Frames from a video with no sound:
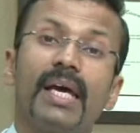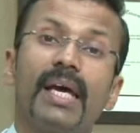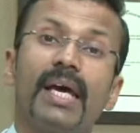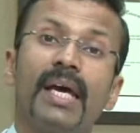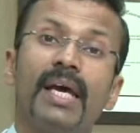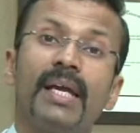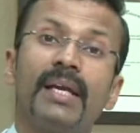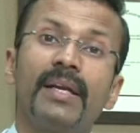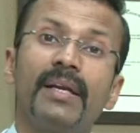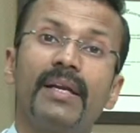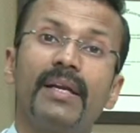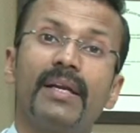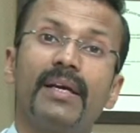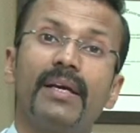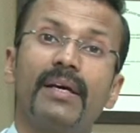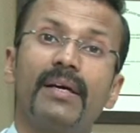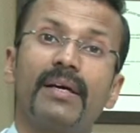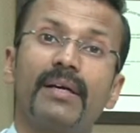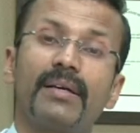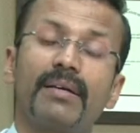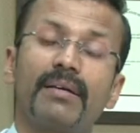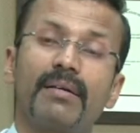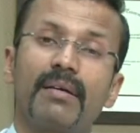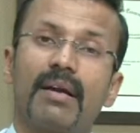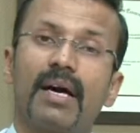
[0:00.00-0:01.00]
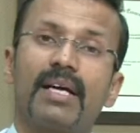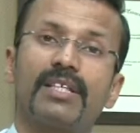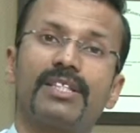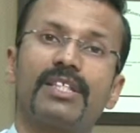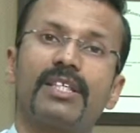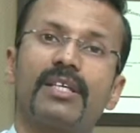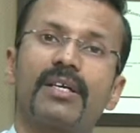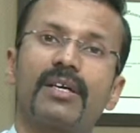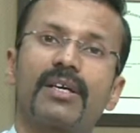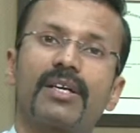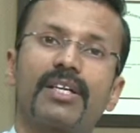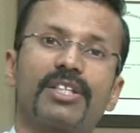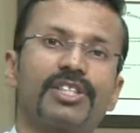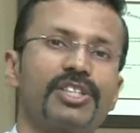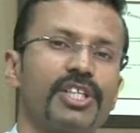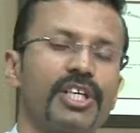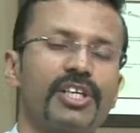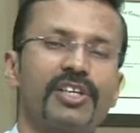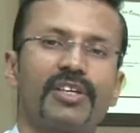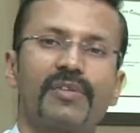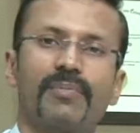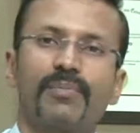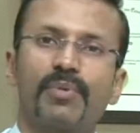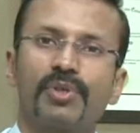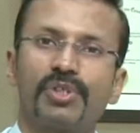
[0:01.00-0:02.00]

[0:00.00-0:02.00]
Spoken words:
in a classical restrictive